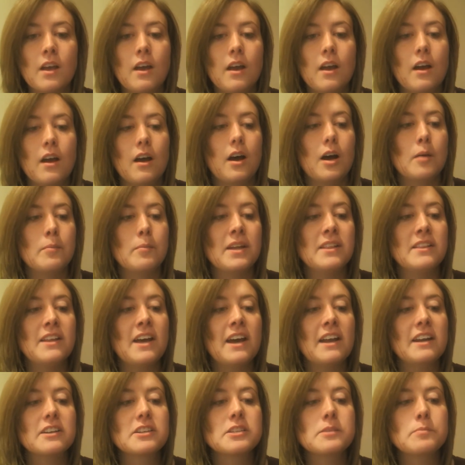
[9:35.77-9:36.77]
And
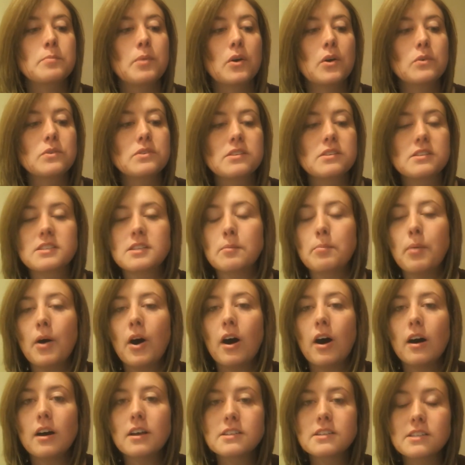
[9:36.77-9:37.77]
that exposes the
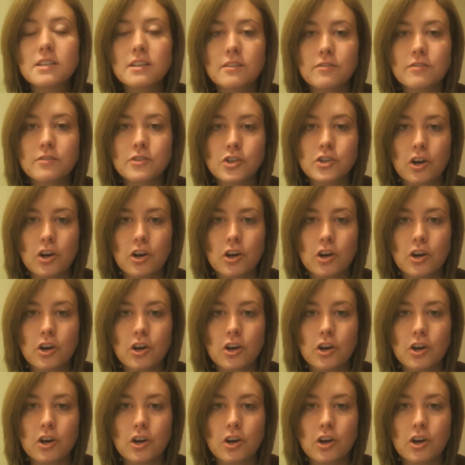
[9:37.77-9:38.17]
positive